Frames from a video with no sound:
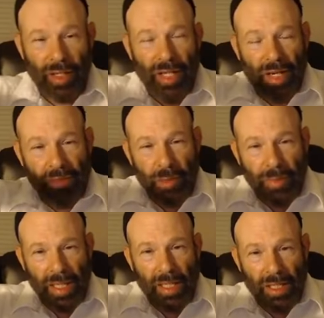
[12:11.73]
They have to be
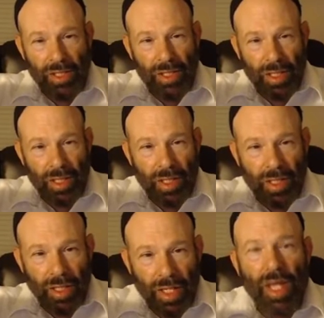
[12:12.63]
balanced.
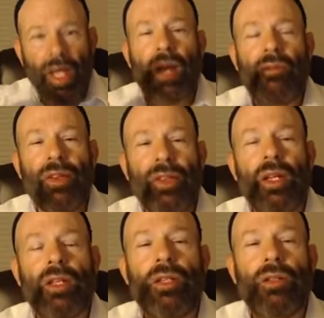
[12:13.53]
Everything
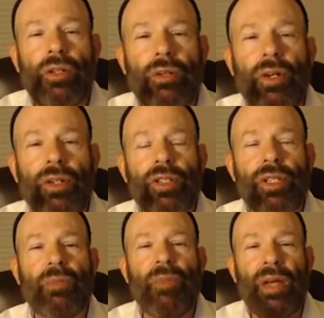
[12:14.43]
in the universe
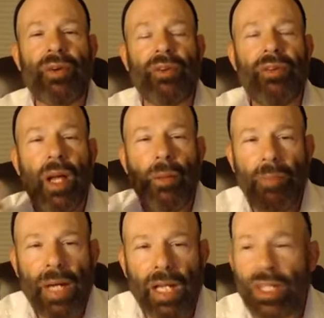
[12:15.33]
is a matter of
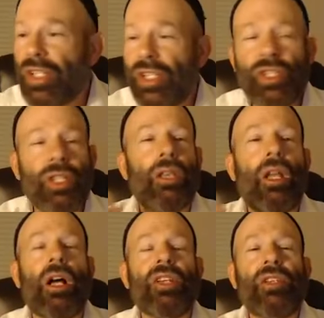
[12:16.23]
balance. It's the
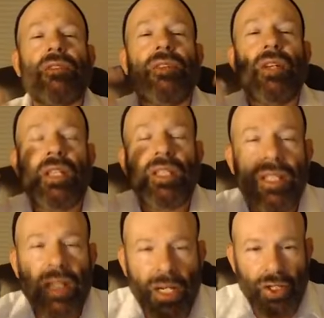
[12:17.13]
laws of
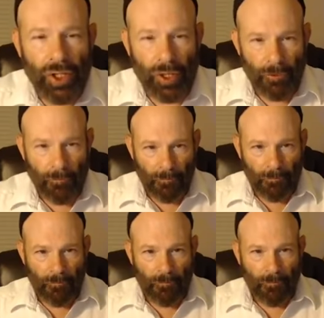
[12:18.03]
nature,
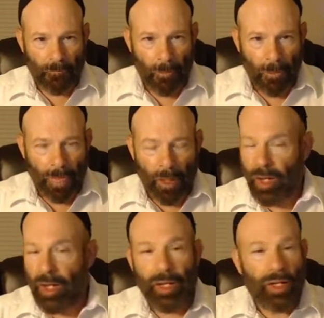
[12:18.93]

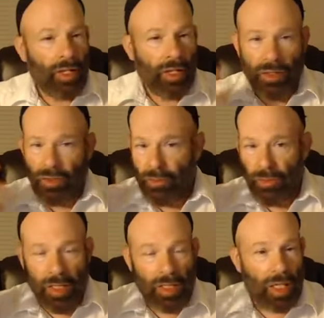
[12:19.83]
right? You
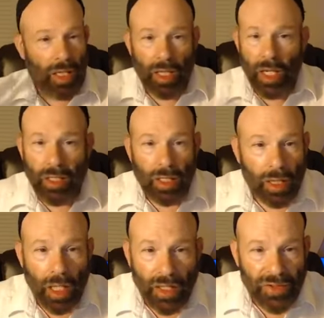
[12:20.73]
might not like the
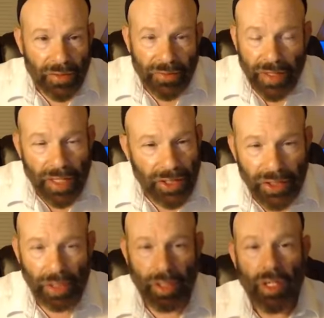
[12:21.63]
laws of
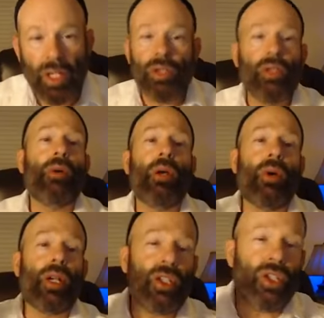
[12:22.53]
nature. You might
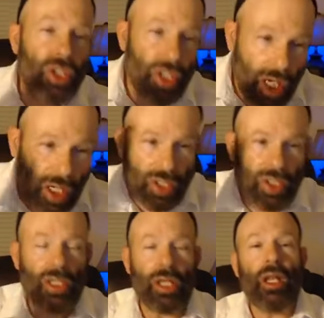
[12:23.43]
want to
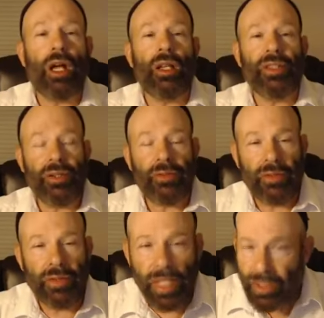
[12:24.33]
change the laws of
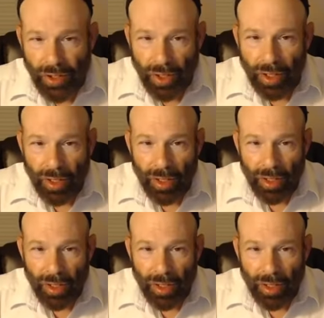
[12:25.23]
nature.